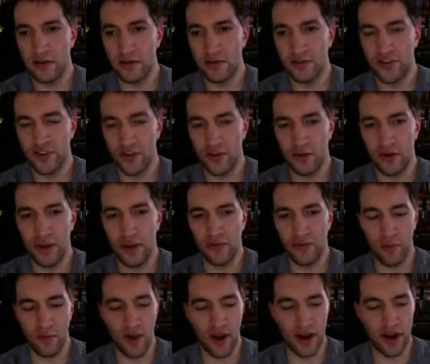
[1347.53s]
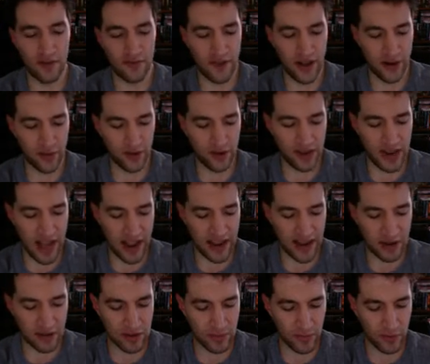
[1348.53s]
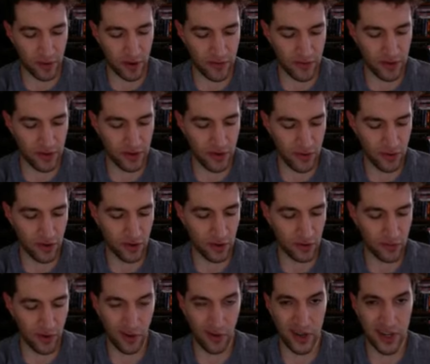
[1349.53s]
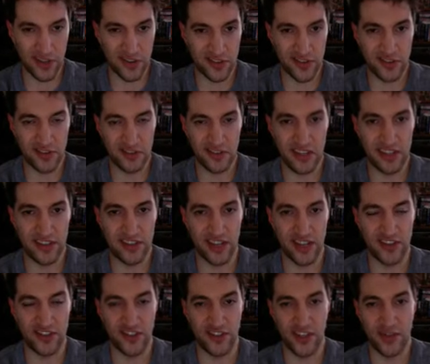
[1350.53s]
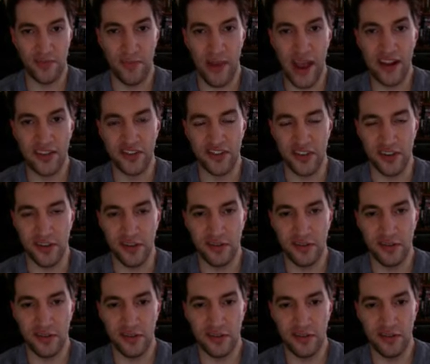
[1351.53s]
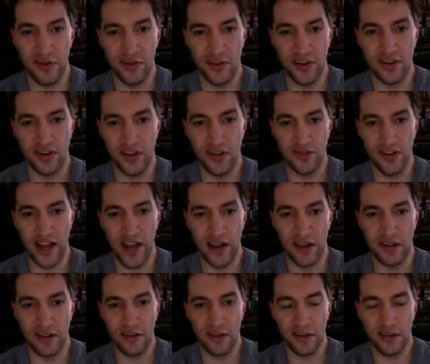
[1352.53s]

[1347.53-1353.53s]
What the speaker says: So if we want a veteran knockout to put over the new girl, really it's just Madison who can do that.